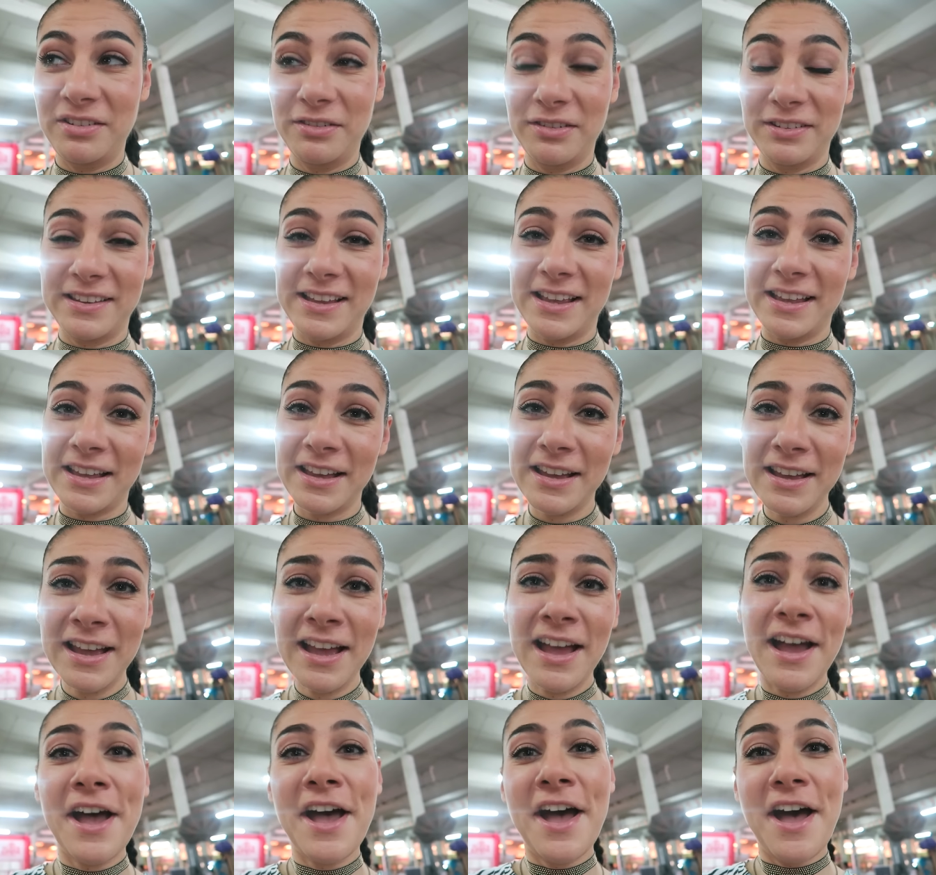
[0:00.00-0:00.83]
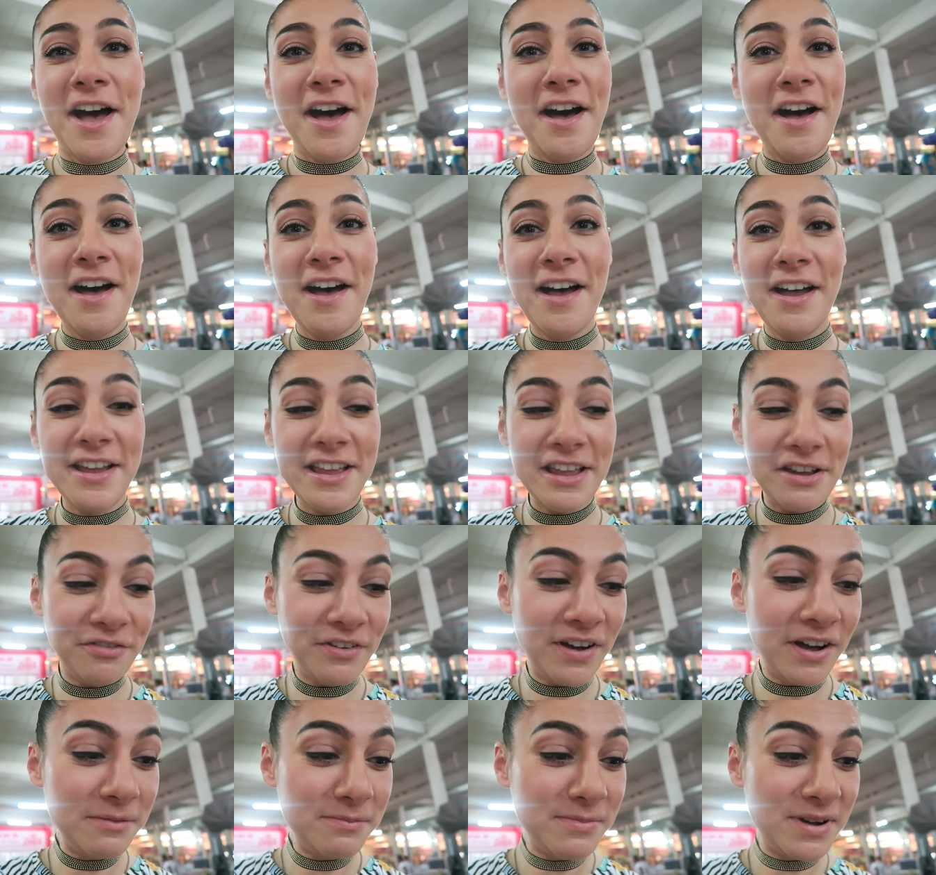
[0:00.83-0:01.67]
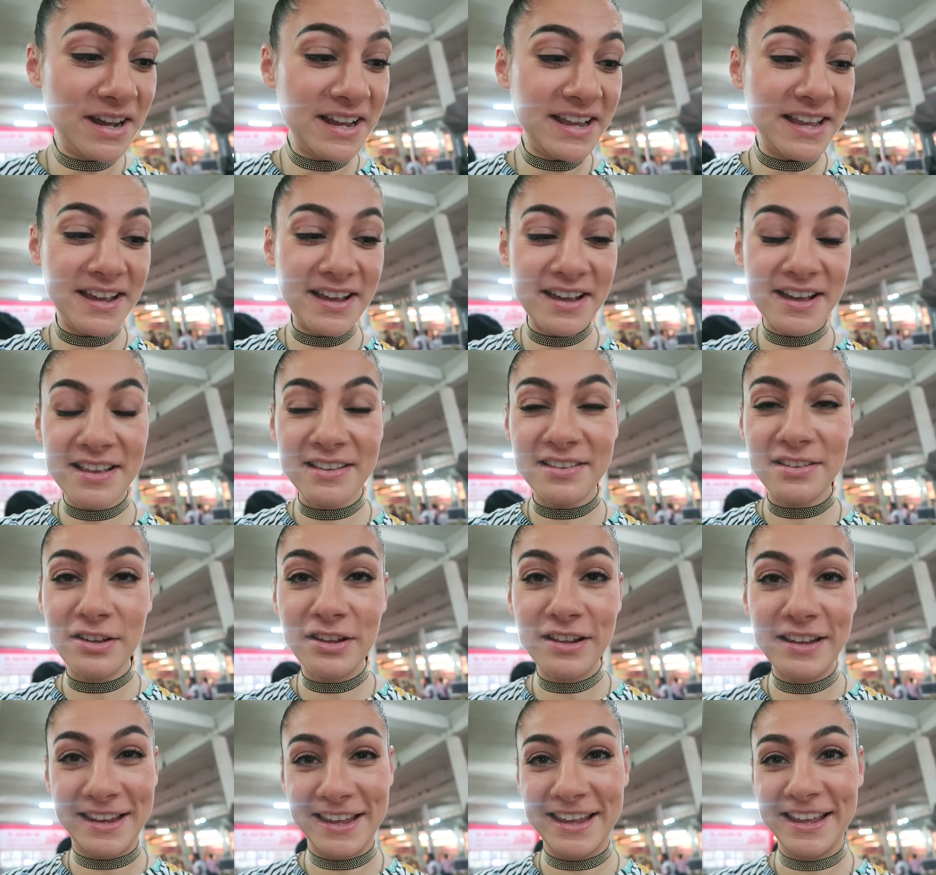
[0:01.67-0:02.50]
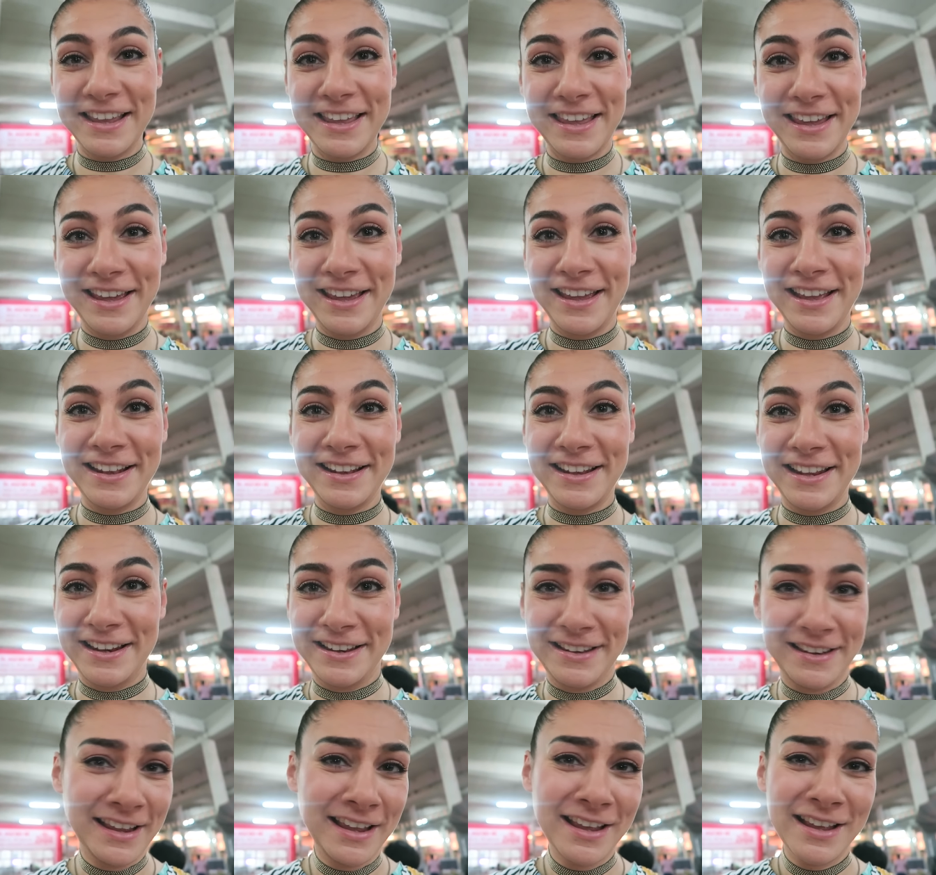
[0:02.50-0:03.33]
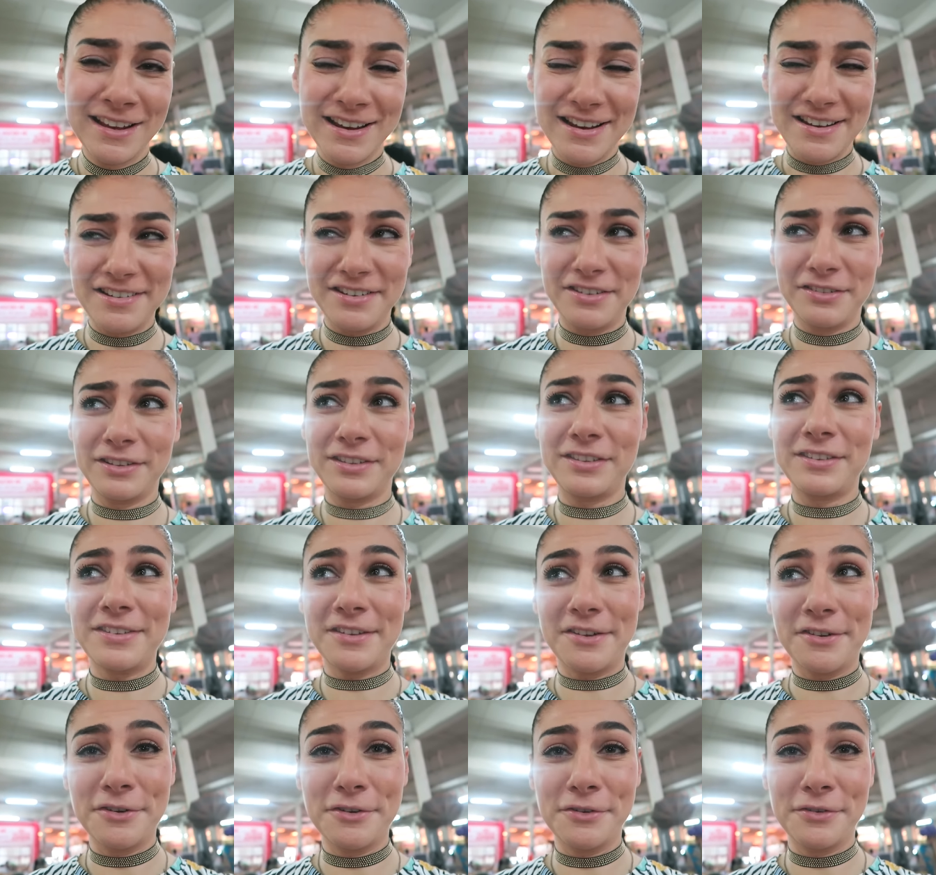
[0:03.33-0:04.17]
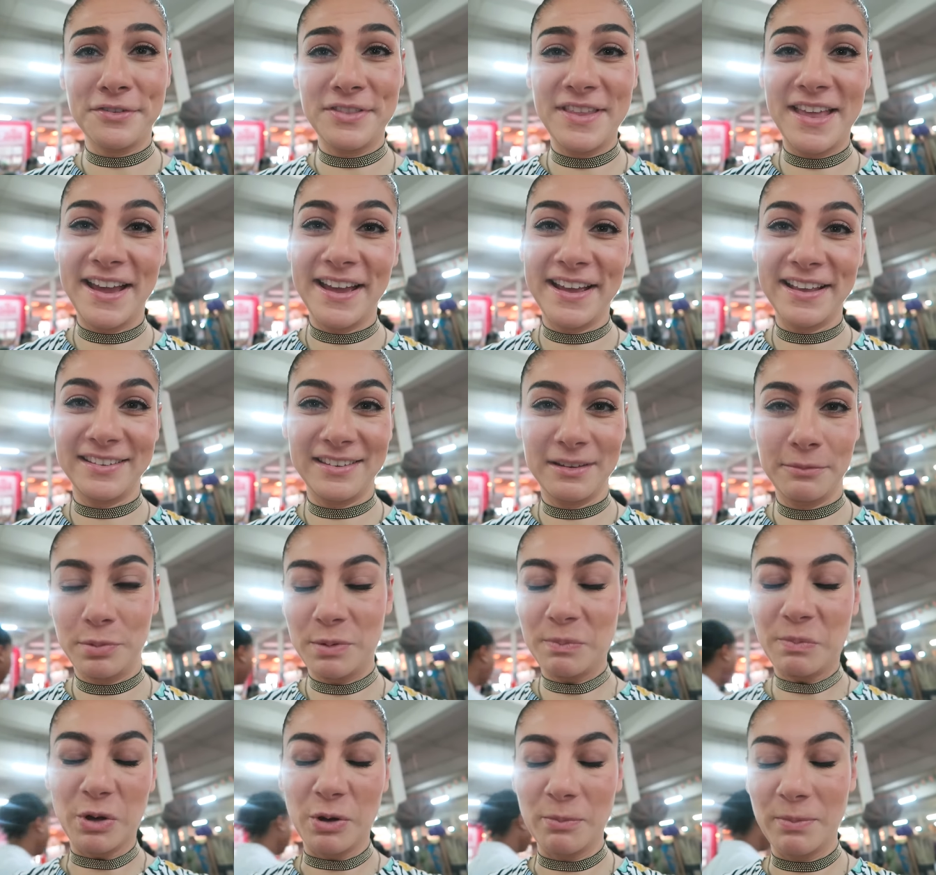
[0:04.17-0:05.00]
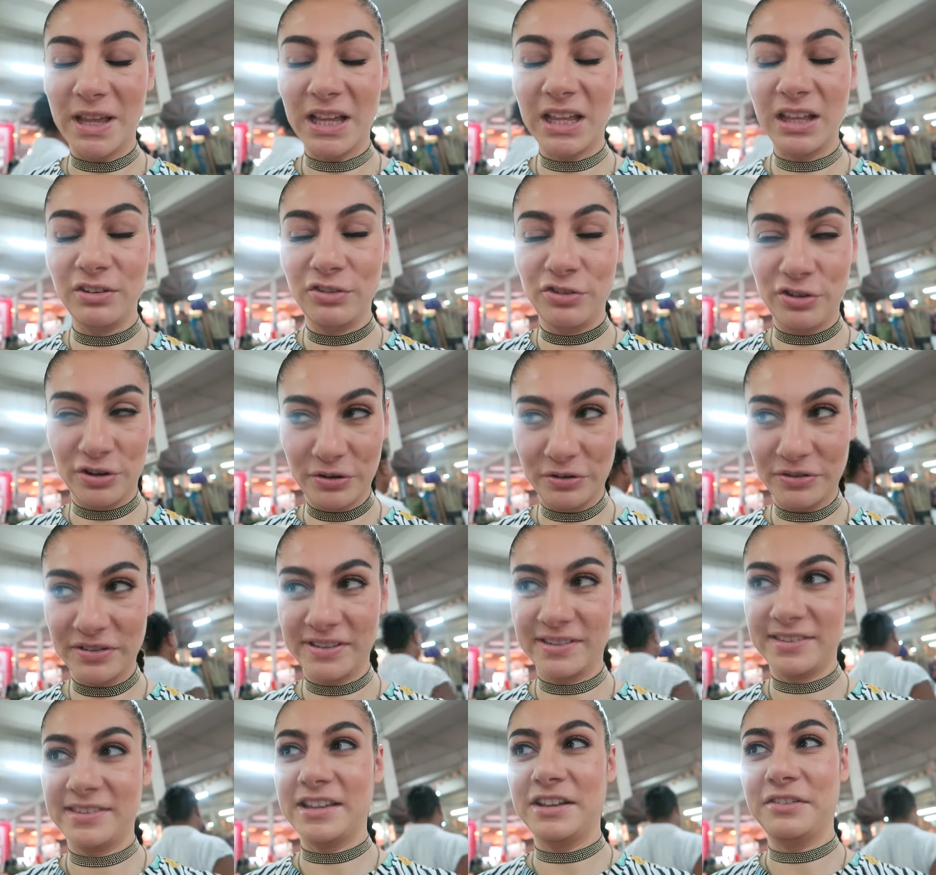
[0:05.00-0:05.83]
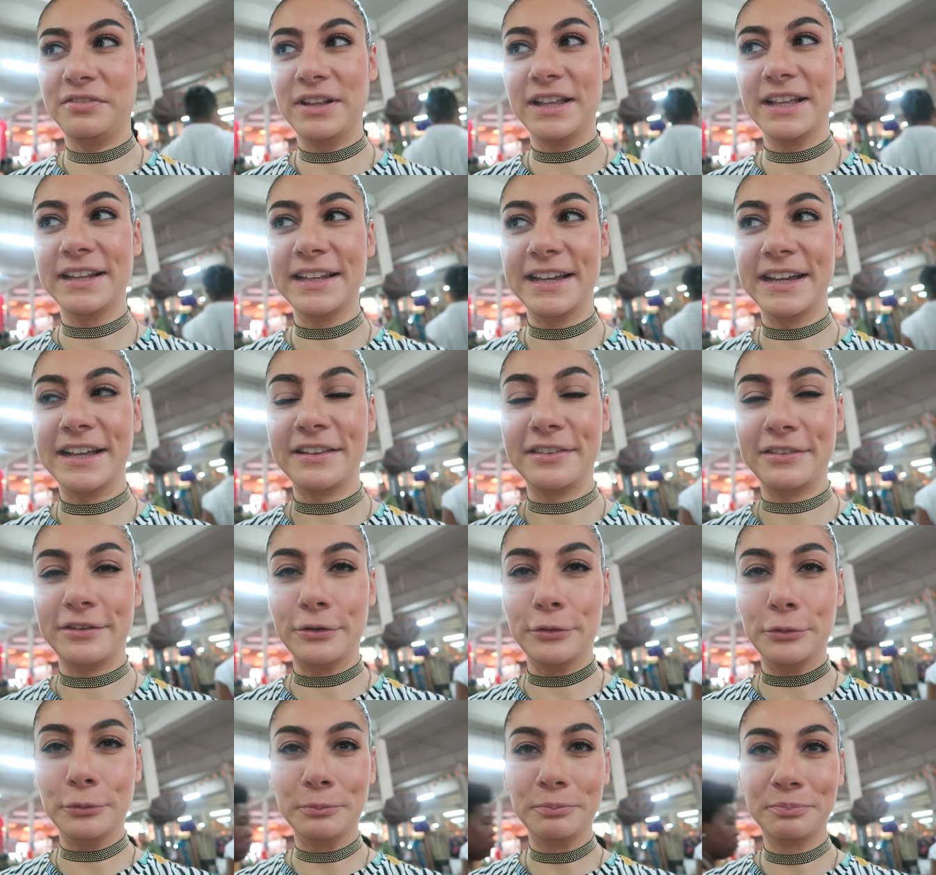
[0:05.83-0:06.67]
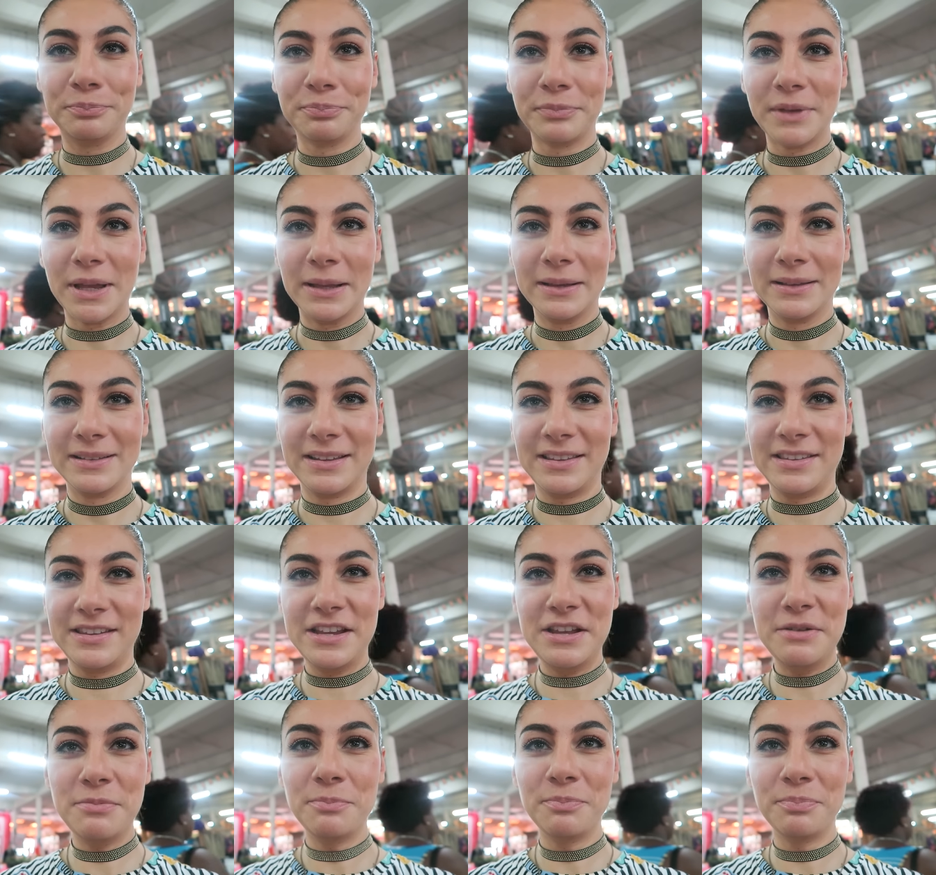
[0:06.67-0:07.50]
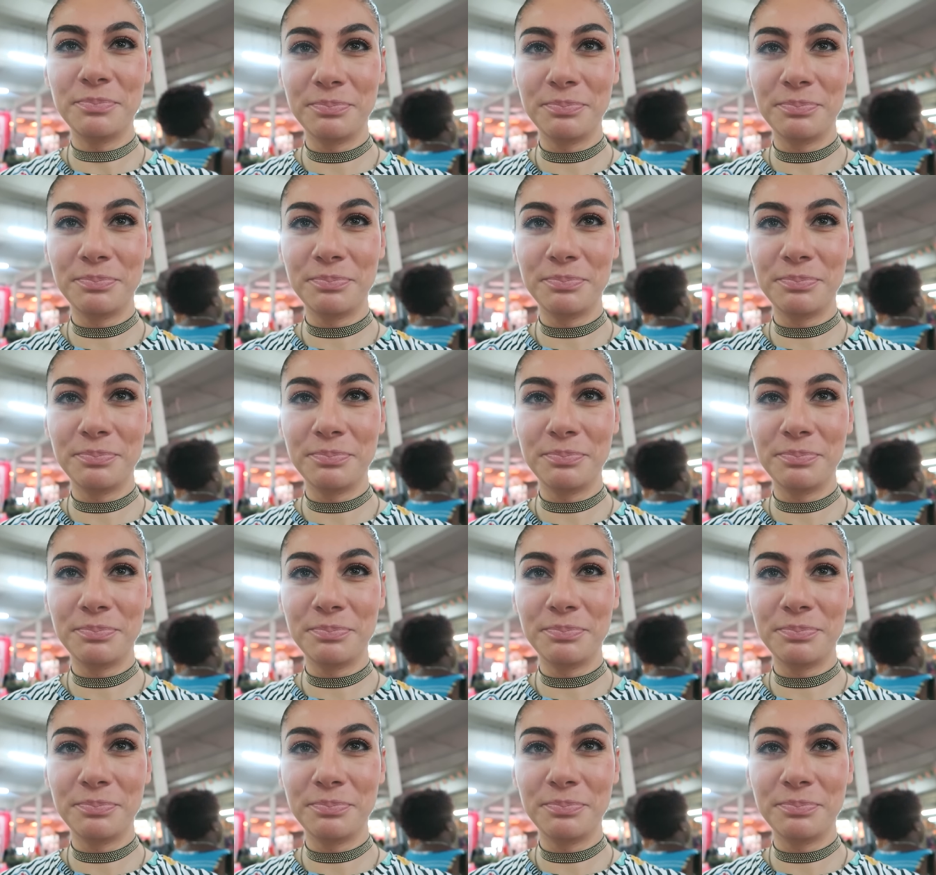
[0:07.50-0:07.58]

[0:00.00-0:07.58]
She was like, oh you found my ass they like it and she was so nice and people are making jokes and stuff like that so see